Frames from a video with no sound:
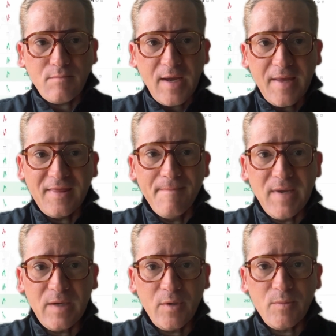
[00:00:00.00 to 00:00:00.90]
At the
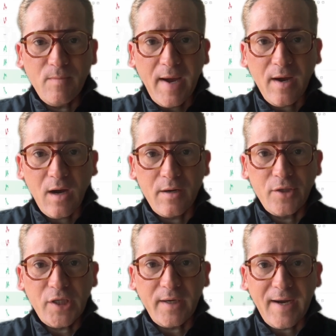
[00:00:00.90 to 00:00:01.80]
minimum, you buy a
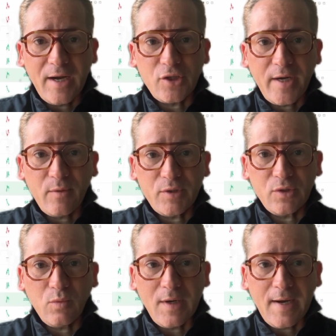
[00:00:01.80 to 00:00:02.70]
100-share contract, which
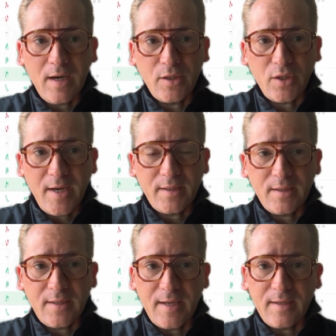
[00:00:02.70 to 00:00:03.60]
is one
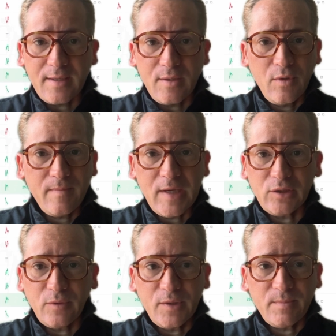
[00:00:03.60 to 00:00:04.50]
contract, that you can make
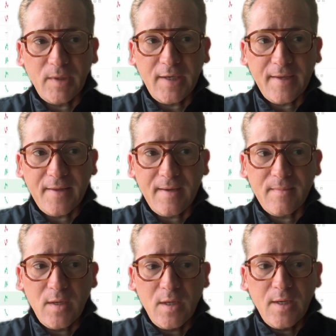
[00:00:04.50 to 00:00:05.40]
so much money on
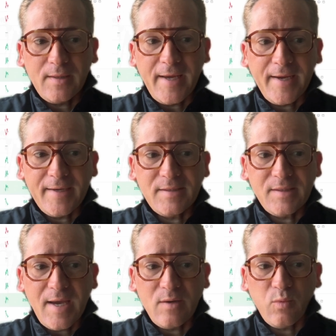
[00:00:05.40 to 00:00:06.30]
that. Like I
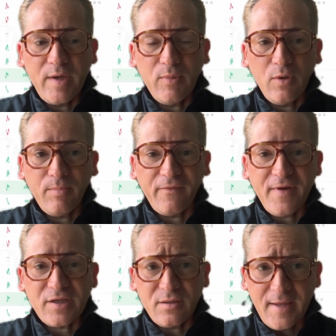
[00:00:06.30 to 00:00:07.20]
said, Webull
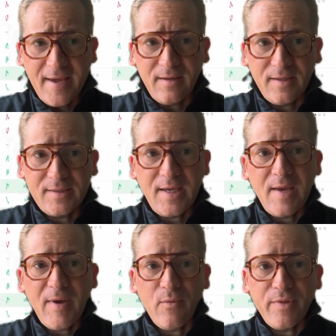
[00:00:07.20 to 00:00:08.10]
professional analysts
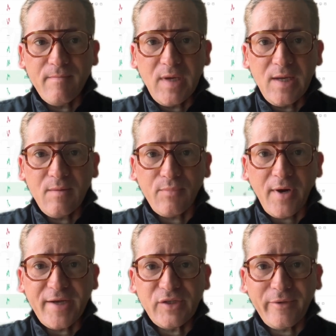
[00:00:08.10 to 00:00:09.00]
came out with a median
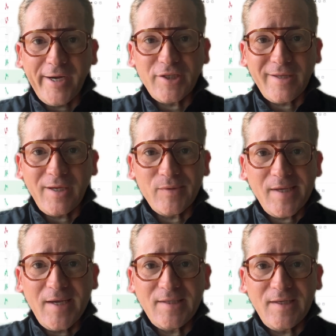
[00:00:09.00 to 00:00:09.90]
price range. I think it was
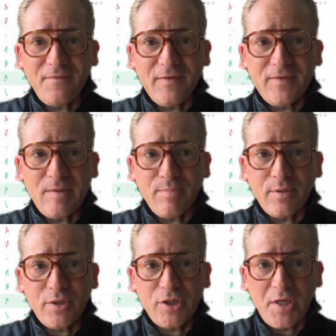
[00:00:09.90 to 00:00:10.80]
$18.50
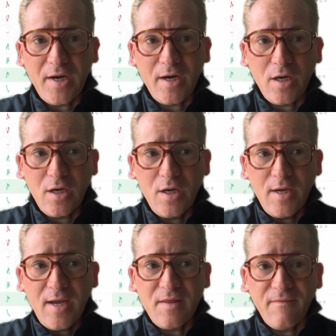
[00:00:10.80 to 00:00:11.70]
per share,
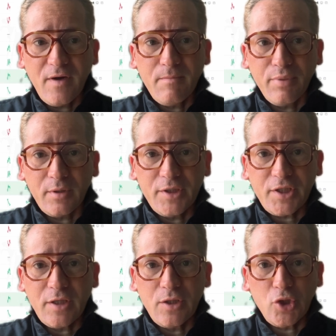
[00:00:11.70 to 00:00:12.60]
and they're very bullish
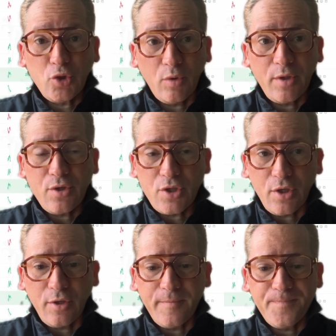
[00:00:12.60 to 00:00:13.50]
in the short
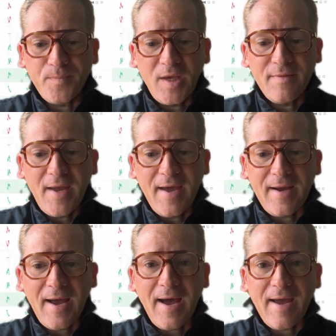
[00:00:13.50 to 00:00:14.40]
term. They had a
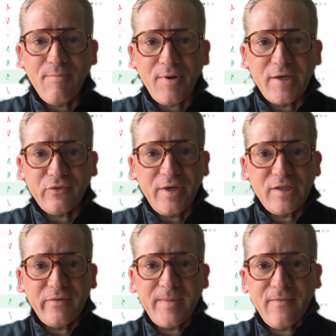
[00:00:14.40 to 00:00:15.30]
high price range
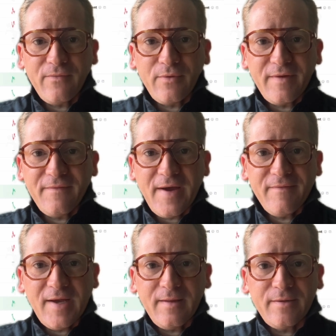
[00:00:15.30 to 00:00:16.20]
of about
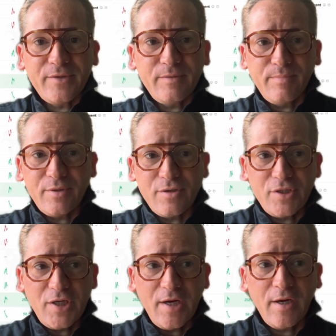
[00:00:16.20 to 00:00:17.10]
$45 per
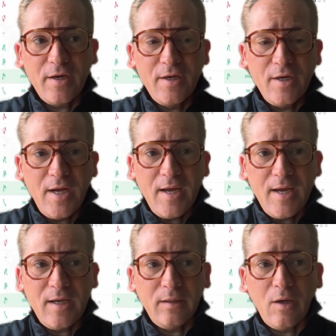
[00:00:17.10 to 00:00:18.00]
share
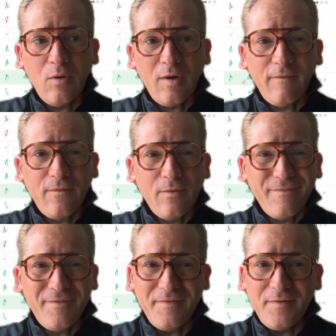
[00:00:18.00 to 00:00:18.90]
and a low of
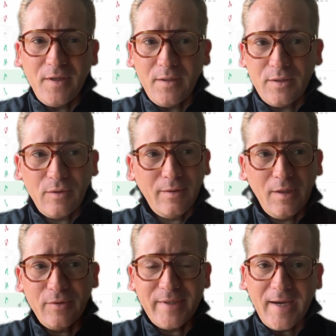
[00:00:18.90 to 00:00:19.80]
$4.50. So the
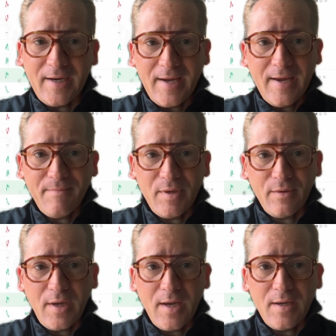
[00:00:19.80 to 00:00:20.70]
low is not going to happen,
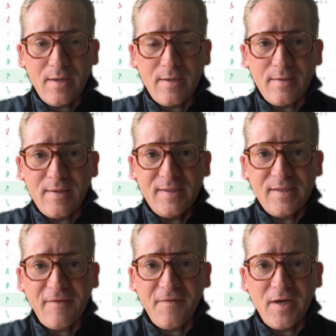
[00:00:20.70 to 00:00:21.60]
okay? This is
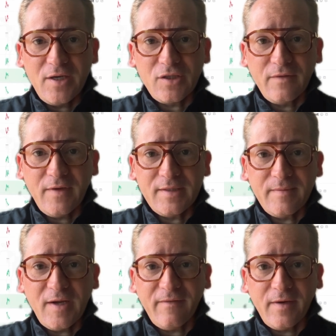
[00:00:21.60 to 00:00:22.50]
not financial advice. I'm
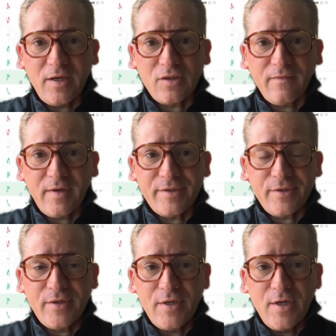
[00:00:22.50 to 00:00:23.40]
not a financial
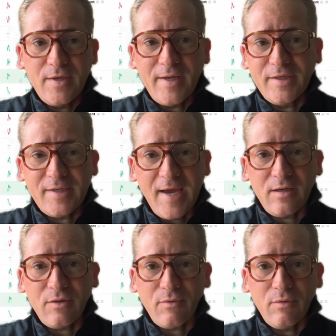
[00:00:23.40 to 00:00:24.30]
advisor. They just had
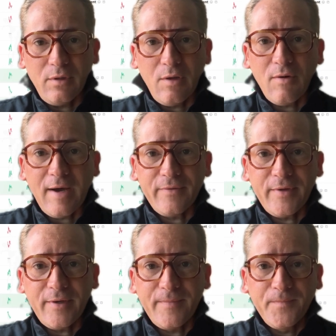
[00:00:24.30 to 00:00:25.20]
to throw the low out
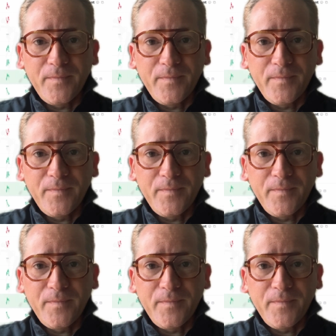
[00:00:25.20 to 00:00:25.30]
there.